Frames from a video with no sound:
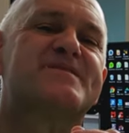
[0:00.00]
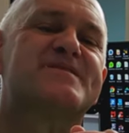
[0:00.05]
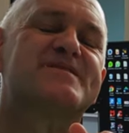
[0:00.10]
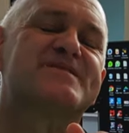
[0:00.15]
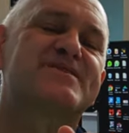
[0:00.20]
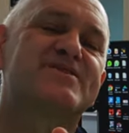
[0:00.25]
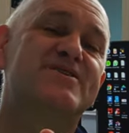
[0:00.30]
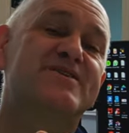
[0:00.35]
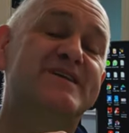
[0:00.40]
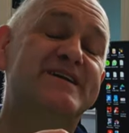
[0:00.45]

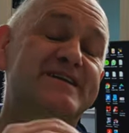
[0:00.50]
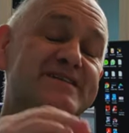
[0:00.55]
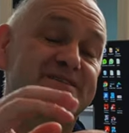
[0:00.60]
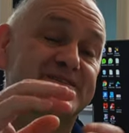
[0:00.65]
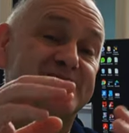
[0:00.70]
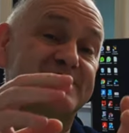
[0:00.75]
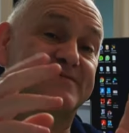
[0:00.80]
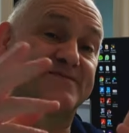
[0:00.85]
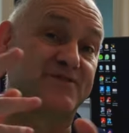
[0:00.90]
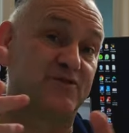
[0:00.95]
So it's
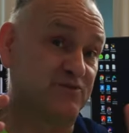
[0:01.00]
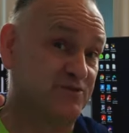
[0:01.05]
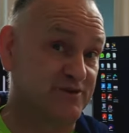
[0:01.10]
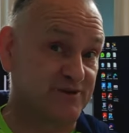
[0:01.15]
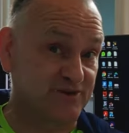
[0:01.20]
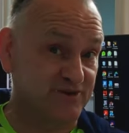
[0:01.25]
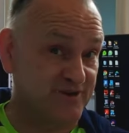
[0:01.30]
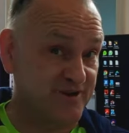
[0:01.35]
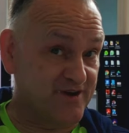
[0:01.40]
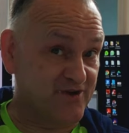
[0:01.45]
future's
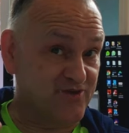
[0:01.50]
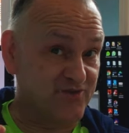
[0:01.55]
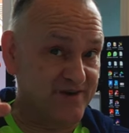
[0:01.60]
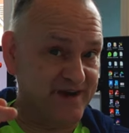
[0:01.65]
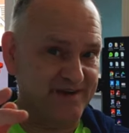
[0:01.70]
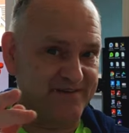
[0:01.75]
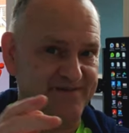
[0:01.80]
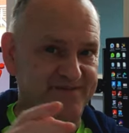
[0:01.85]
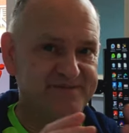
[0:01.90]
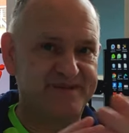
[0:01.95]
looking
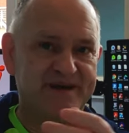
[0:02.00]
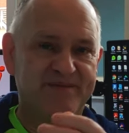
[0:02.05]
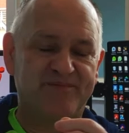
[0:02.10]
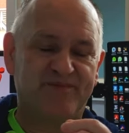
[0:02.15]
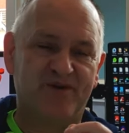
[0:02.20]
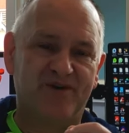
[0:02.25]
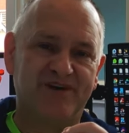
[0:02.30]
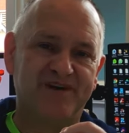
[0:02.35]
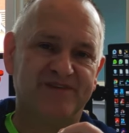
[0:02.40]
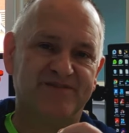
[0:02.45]
great from that
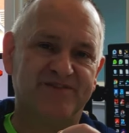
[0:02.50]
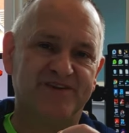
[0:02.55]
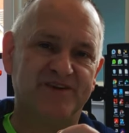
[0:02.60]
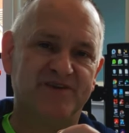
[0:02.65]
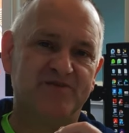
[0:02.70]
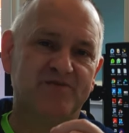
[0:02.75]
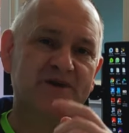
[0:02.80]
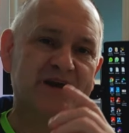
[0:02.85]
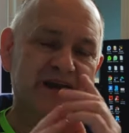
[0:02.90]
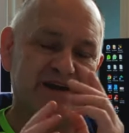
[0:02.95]
point of
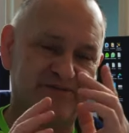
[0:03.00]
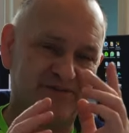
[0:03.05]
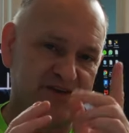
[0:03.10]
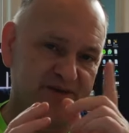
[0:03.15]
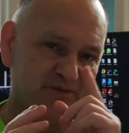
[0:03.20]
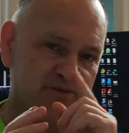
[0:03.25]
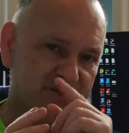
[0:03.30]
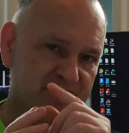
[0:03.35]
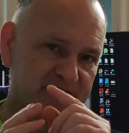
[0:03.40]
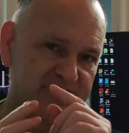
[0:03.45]
view. If
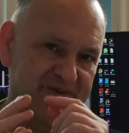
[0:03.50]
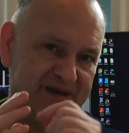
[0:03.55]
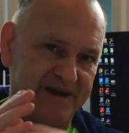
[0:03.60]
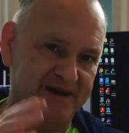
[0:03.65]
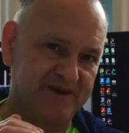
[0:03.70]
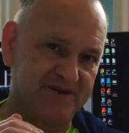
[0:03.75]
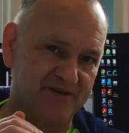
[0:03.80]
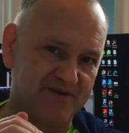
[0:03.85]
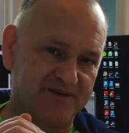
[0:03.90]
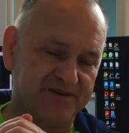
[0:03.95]
you own a pair
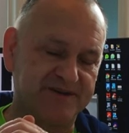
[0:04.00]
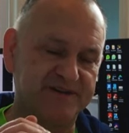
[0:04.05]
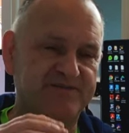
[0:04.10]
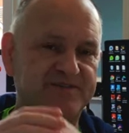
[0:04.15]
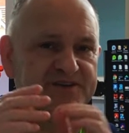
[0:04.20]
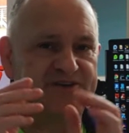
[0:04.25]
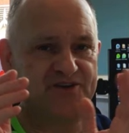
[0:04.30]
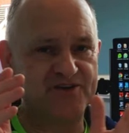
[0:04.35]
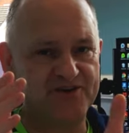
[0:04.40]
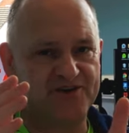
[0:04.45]
of goggles, if
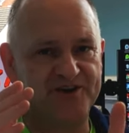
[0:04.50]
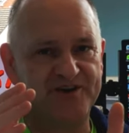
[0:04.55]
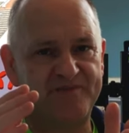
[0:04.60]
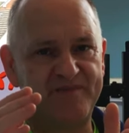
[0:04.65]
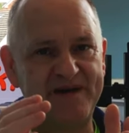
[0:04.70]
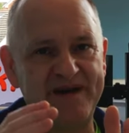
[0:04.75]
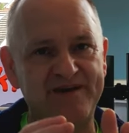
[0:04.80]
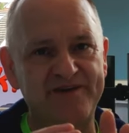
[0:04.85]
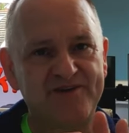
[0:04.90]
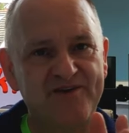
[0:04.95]
you don't own a
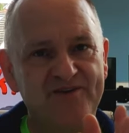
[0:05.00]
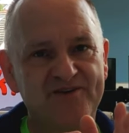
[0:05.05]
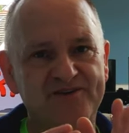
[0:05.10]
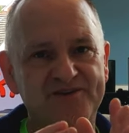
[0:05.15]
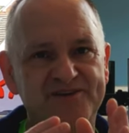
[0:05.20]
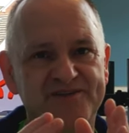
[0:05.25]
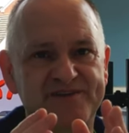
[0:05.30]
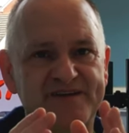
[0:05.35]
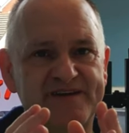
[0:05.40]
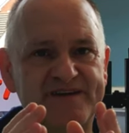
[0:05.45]
pair of
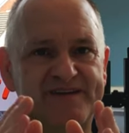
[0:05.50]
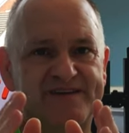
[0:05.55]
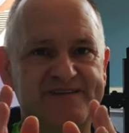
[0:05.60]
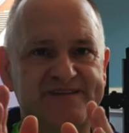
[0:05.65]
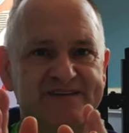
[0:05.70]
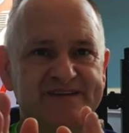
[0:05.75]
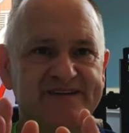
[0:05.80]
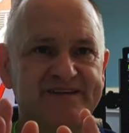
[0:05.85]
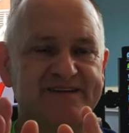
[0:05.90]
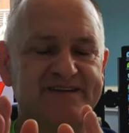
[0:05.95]
goggles, then it's
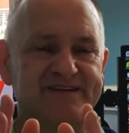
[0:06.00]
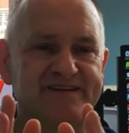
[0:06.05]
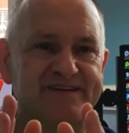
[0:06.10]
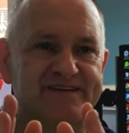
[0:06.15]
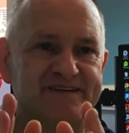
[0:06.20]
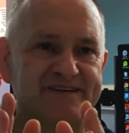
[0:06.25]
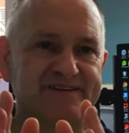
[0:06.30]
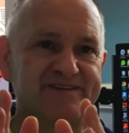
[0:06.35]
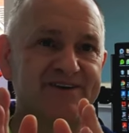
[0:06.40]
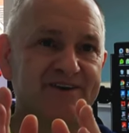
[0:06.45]
still
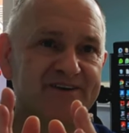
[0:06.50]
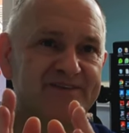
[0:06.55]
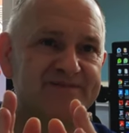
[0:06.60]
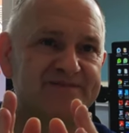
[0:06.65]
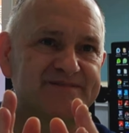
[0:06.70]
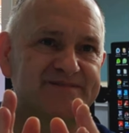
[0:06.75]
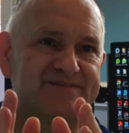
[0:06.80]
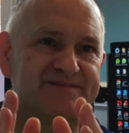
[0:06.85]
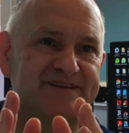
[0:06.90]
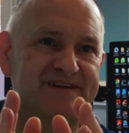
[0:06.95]
not
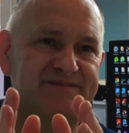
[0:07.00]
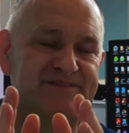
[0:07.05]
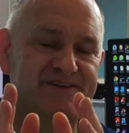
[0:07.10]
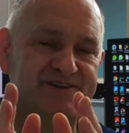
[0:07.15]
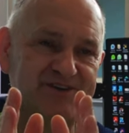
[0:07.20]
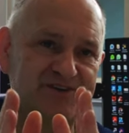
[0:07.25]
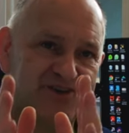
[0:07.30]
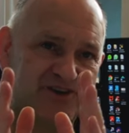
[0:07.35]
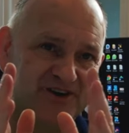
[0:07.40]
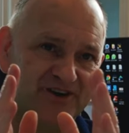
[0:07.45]
if you
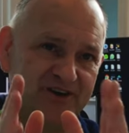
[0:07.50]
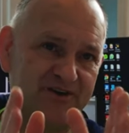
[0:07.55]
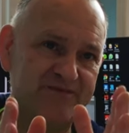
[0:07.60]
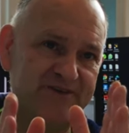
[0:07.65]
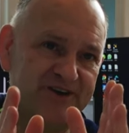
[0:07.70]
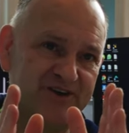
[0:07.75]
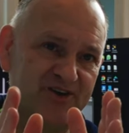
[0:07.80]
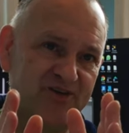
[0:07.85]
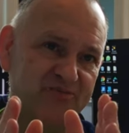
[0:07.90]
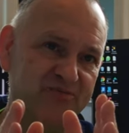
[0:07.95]
don't
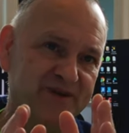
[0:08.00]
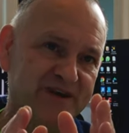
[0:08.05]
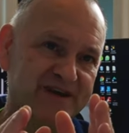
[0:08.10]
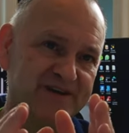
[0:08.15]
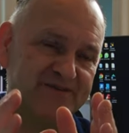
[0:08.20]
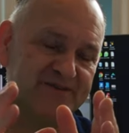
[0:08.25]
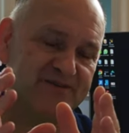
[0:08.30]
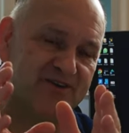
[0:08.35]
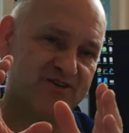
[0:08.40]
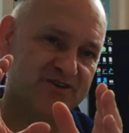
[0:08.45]
already own a
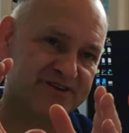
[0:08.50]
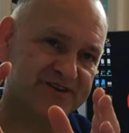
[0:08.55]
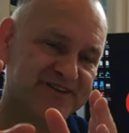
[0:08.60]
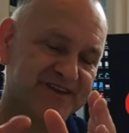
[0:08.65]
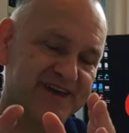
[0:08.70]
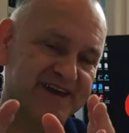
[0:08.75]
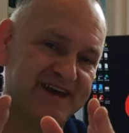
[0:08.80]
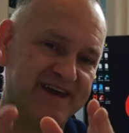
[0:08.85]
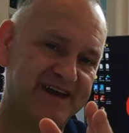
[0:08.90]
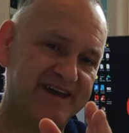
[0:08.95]
pair of goggles
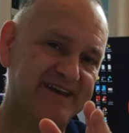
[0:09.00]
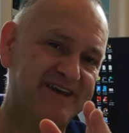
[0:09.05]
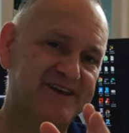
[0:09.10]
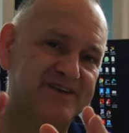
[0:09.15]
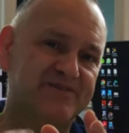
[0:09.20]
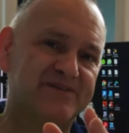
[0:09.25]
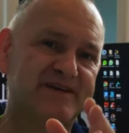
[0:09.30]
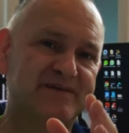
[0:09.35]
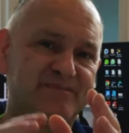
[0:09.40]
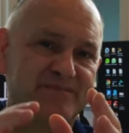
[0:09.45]
to get
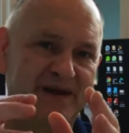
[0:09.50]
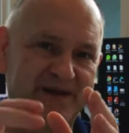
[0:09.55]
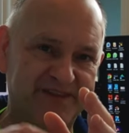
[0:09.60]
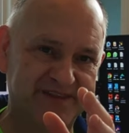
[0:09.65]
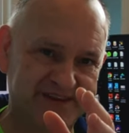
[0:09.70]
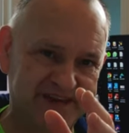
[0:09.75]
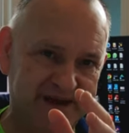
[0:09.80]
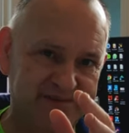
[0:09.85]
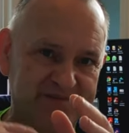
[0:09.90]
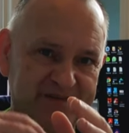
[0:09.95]
into it by the
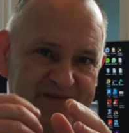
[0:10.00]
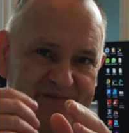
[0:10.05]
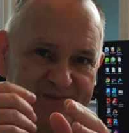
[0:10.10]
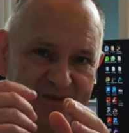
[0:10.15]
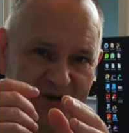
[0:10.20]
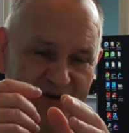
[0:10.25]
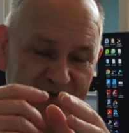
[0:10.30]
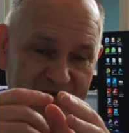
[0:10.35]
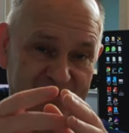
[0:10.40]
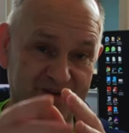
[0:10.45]
time you've
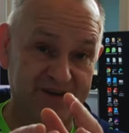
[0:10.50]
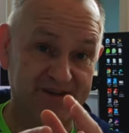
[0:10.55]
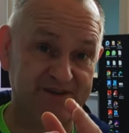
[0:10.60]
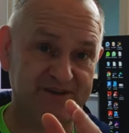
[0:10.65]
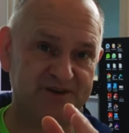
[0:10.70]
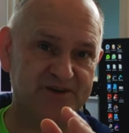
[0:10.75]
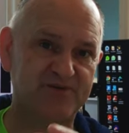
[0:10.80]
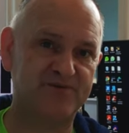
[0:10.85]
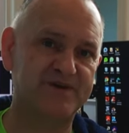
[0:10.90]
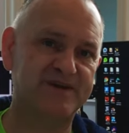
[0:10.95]
bought this
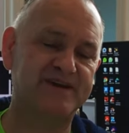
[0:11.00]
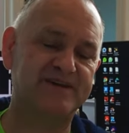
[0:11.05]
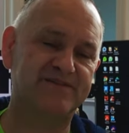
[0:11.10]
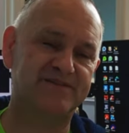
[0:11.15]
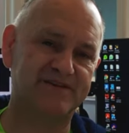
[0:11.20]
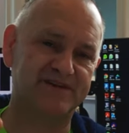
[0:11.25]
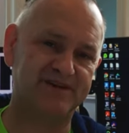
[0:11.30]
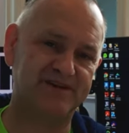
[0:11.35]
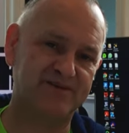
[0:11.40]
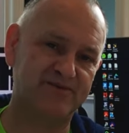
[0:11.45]
unit,
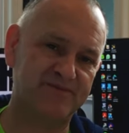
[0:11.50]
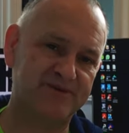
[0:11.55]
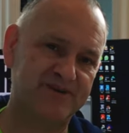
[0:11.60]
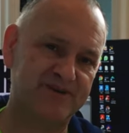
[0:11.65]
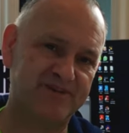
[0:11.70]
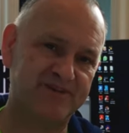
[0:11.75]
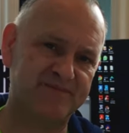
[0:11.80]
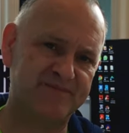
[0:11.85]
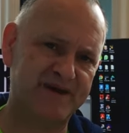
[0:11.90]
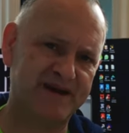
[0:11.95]
the unit
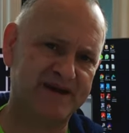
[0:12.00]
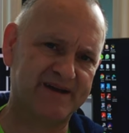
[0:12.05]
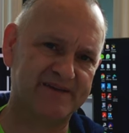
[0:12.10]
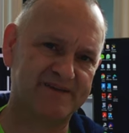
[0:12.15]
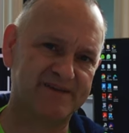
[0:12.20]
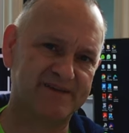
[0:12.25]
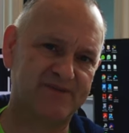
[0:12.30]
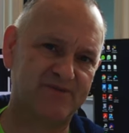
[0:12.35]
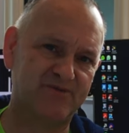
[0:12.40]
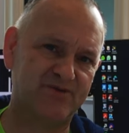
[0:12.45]
on the back of
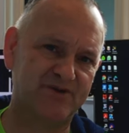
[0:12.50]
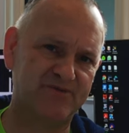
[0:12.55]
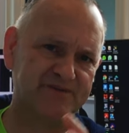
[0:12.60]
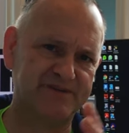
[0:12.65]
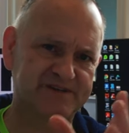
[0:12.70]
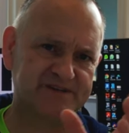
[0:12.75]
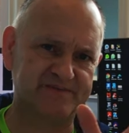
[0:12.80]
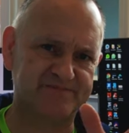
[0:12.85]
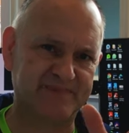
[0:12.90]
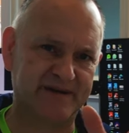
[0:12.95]
the quad,
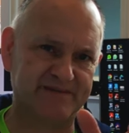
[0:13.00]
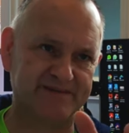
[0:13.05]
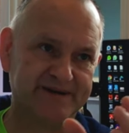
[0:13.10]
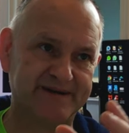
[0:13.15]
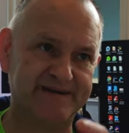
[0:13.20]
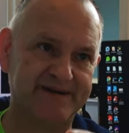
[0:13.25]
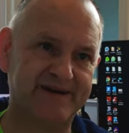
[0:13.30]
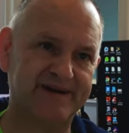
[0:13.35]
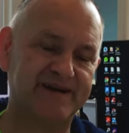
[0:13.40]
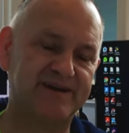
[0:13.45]
which is apparently
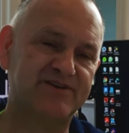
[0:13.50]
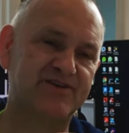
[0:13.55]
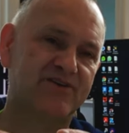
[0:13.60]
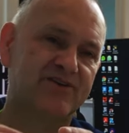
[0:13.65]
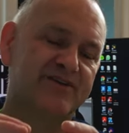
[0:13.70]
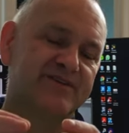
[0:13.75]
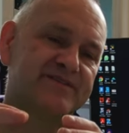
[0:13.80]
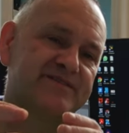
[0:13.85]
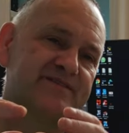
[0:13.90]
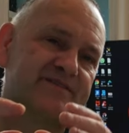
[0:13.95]

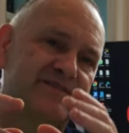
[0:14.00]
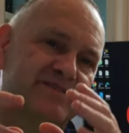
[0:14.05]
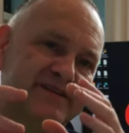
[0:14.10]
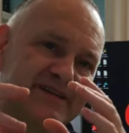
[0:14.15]
$90, and